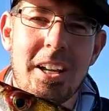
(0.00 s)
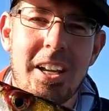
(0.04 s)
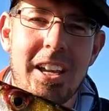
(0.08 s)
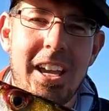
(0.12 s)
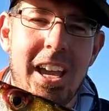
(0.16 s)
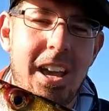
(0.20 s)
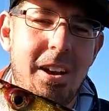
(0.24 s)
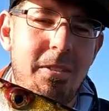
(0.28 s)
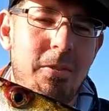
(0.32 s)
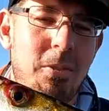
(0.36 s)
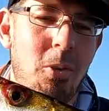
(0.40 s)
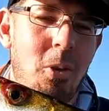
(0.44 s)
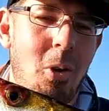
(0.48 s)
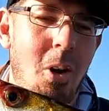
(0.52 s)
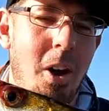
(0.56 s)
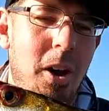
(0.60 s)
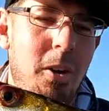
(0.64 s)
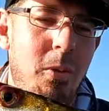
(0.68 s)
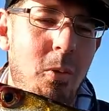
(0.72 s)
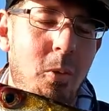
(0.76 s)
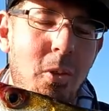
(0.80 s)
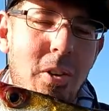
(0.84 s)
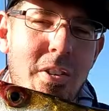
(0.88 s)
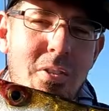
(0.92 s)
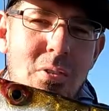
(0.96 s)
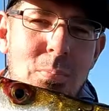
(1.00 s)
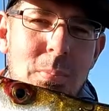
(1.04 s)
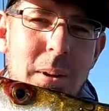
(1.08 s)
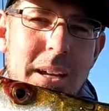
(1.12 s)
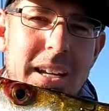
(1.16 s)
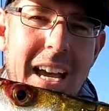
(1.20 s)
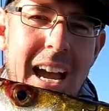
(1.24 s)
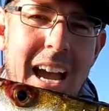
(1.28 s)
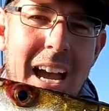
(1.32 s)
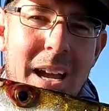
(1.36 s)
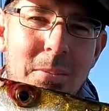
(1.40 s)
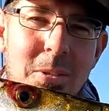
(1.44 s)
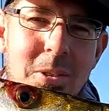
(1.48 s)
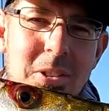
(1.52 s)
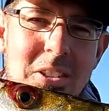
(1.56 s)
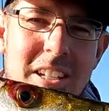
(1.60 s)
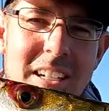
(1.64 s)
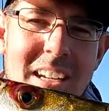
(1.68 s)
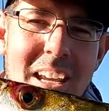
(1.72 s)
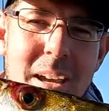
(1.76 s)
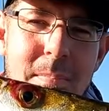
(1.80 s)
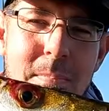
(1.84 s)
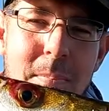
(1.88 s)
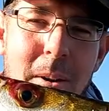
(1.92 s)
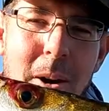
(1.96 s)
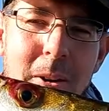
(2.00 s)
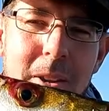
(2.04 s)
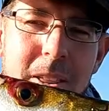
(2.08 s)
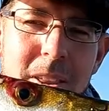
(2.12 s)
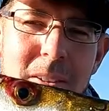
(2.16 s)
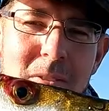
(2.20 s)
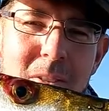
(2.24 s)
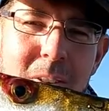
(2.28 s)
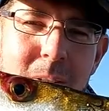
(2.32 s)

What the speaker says: and careful, I would have been able to net both of